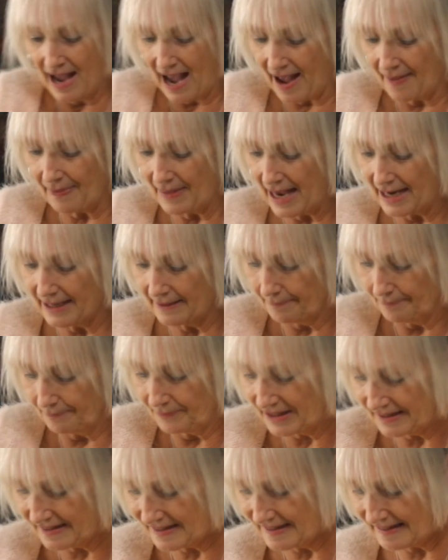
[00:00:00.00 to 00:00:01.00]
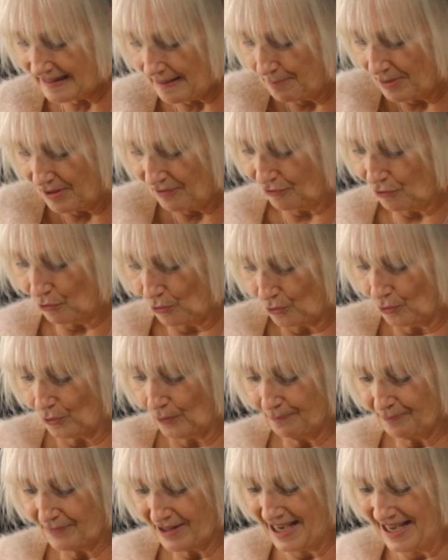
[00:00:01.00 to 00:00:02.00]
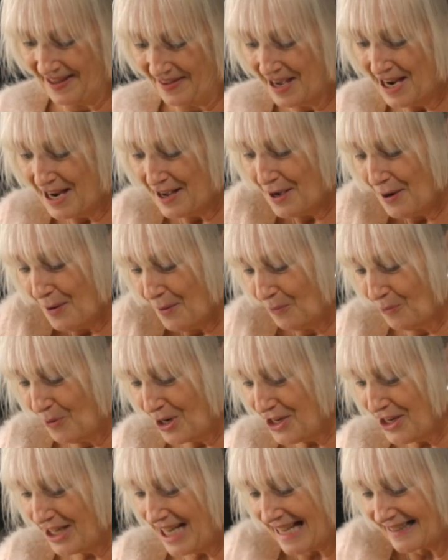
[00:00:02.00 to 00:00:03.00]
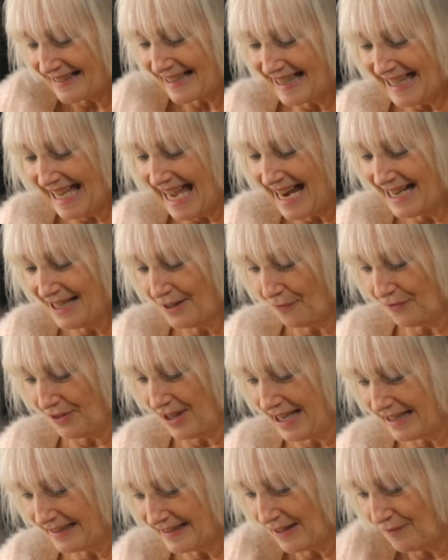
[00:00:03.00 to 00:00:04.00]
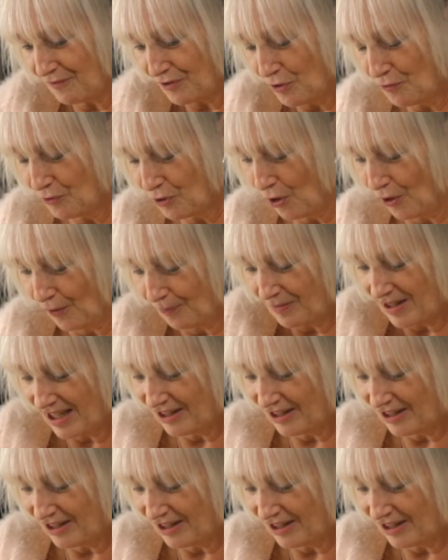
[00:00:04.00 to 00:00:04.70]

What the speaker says: And then, as I said before, when you get to the end of this, if you've got